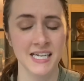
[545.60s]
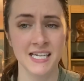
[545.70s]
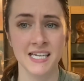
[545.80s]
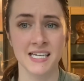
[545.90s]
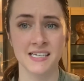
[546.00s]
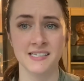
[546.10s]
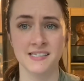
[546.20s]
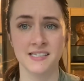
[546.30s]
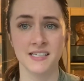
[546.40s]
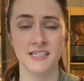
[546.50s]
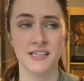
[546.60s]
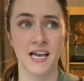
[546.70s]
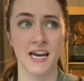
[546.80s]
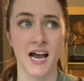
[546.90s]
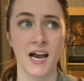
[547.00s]
is
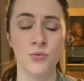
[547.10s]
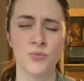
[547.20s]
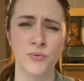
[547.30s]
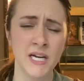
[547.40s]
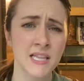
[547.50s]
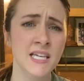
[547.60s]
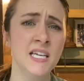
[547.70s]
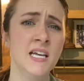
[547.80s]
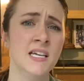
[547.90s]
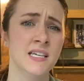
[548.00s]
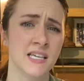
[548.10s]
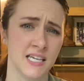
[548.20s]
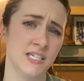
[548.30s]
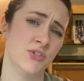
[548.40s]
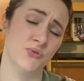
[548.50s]
that I really
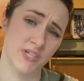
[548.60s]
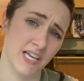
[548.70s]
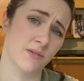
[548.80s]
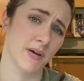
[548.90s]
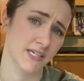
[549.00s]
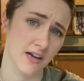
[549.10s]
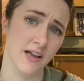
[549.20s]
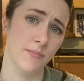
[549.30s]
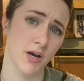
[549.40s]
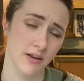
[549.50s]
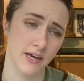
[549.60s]
need to take my time on